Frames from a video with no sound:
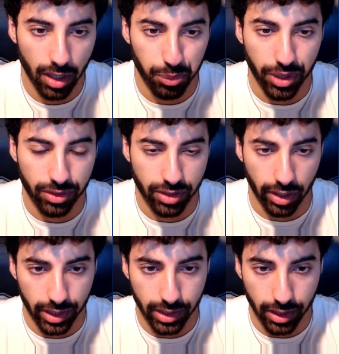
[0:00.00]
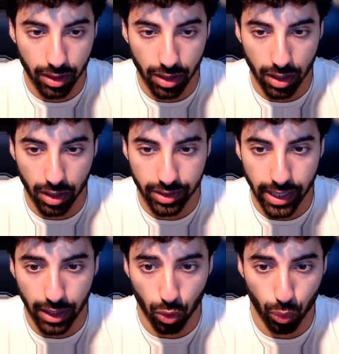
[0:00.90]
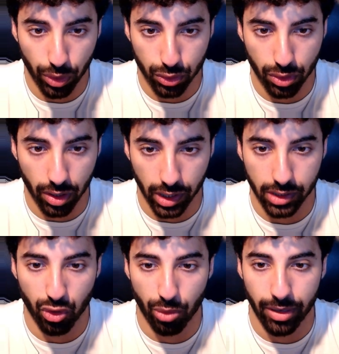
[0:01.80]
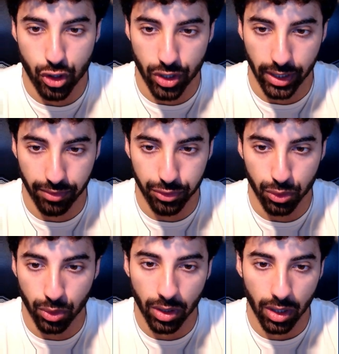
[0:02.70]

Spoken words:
We are targeting the angle we want to target. We are mentioning a few